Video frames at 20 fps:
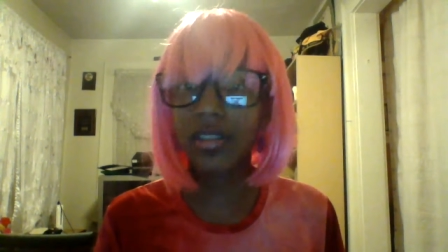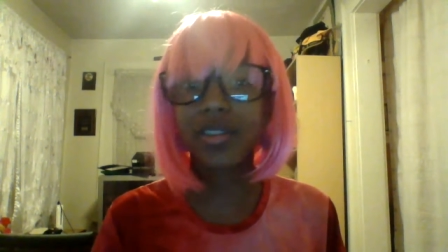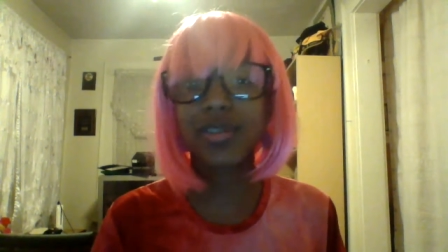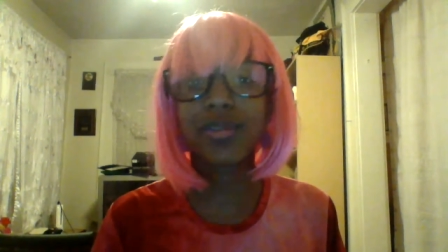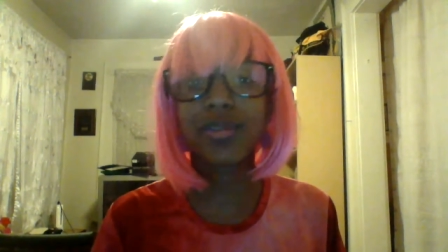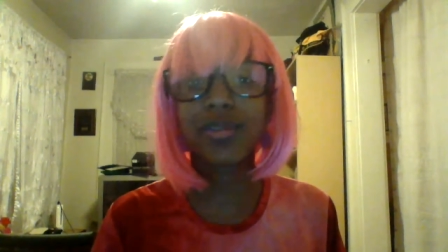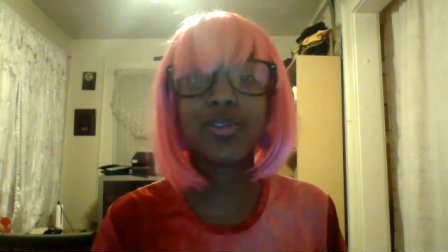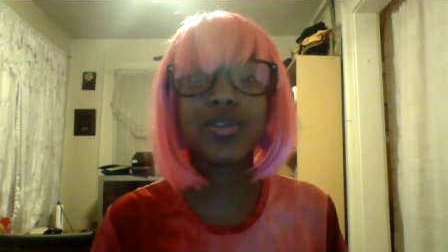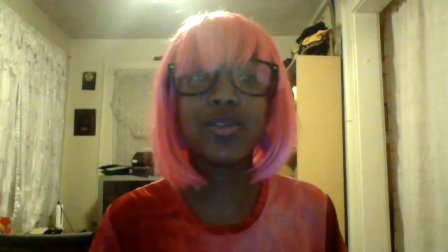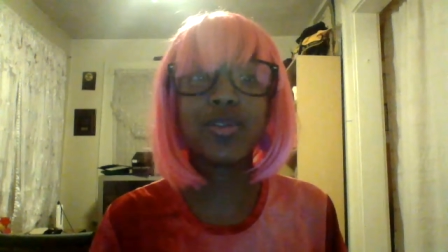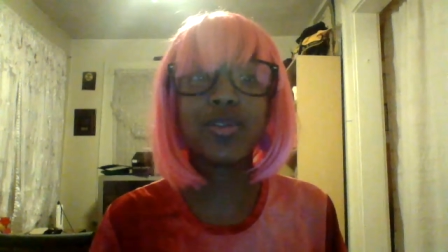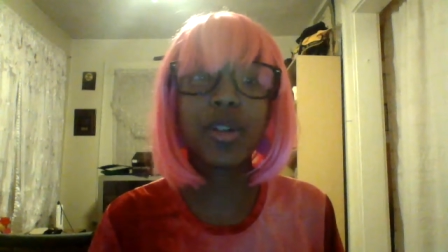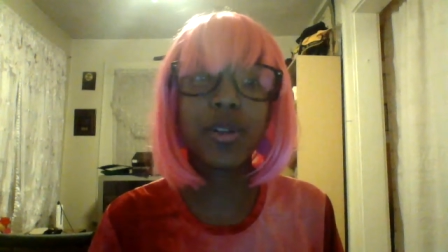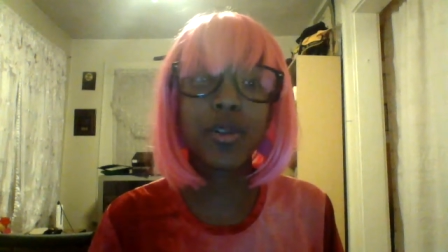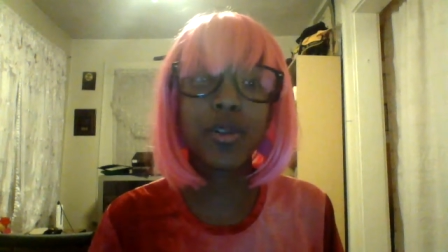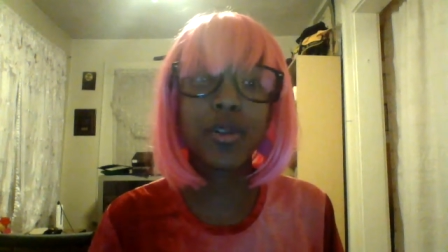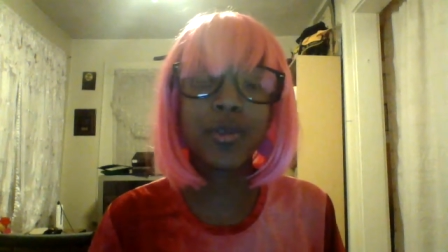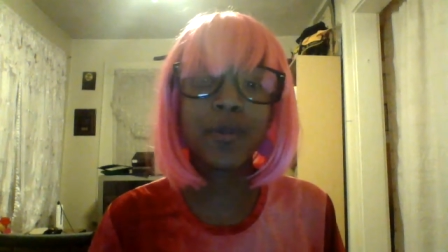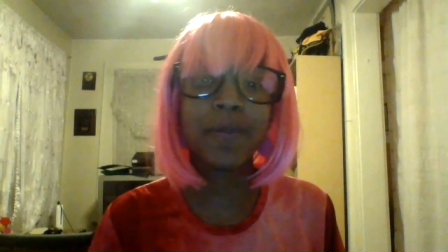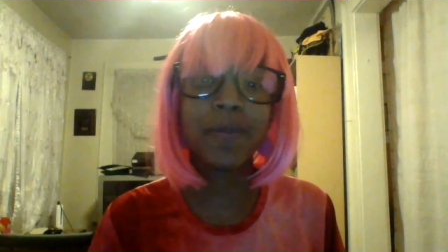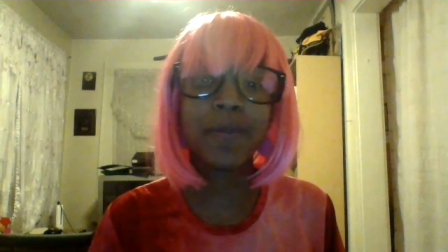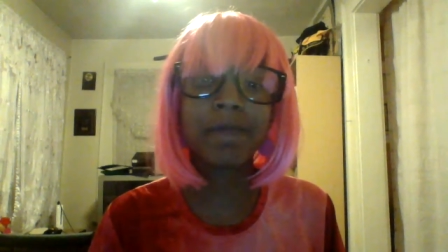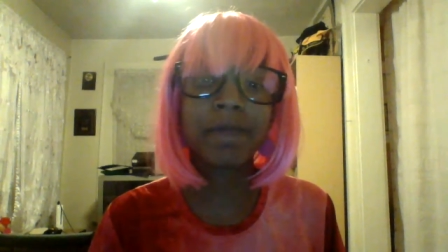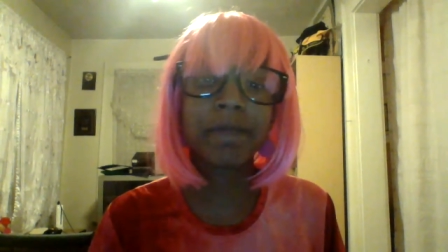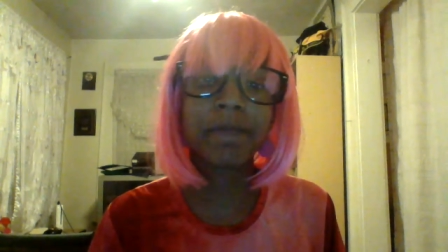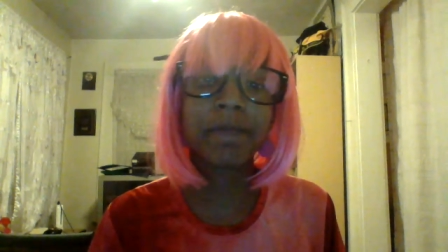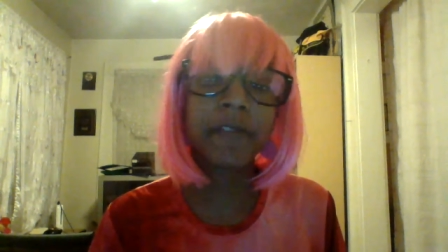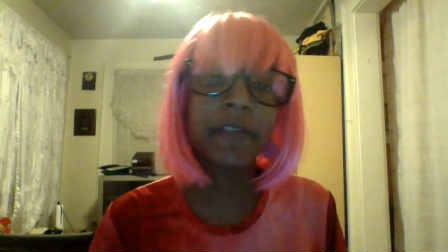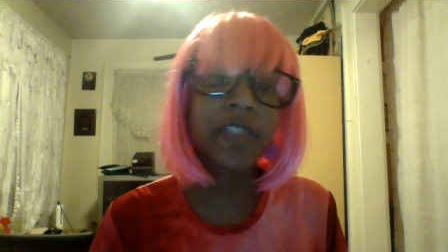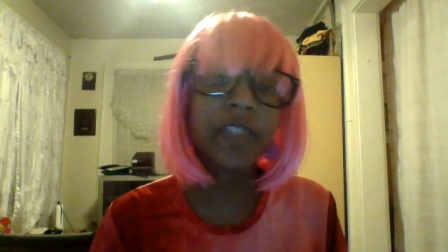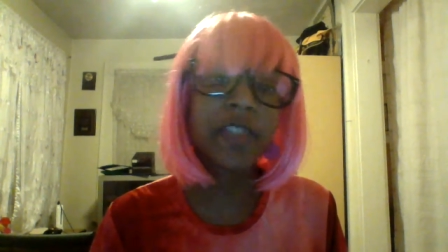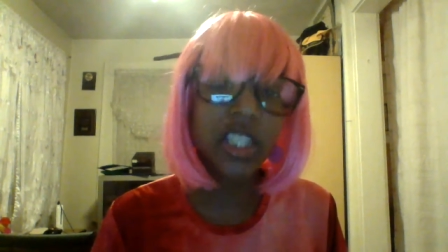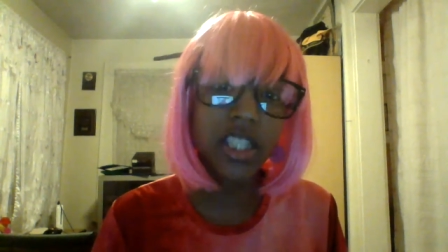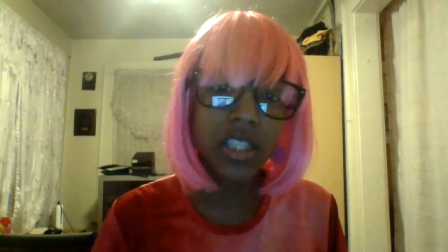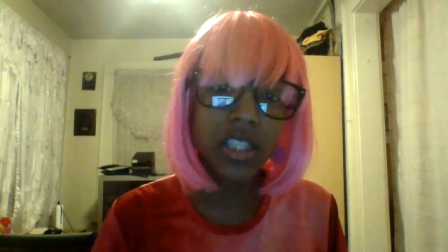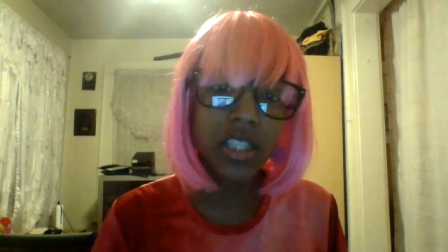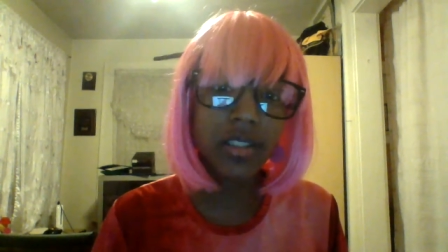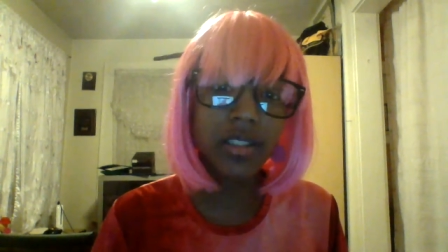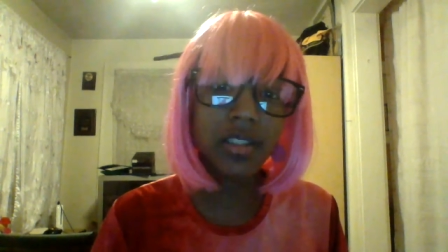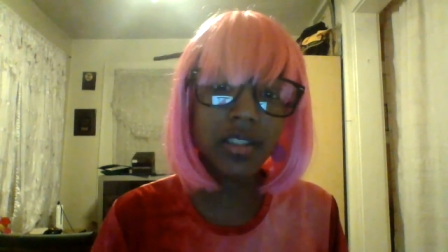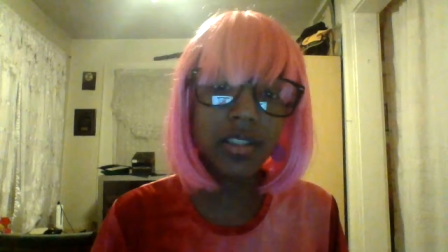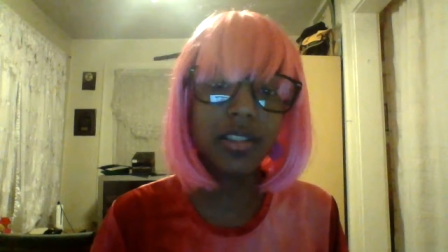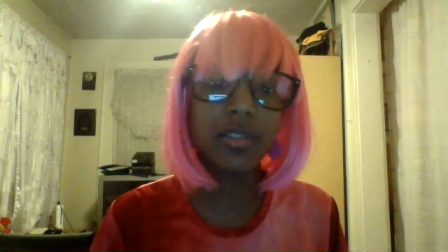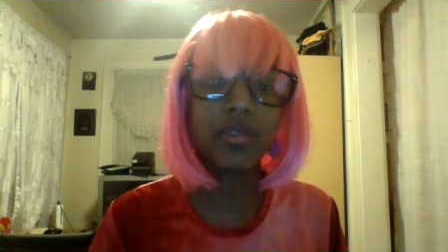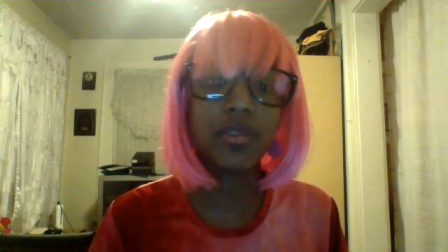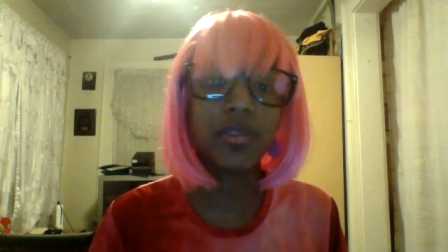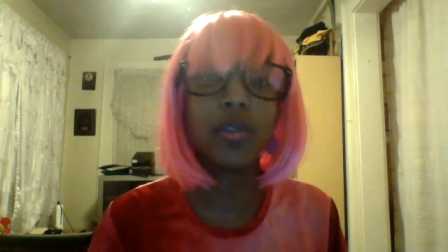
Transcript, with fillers: there's no fishing,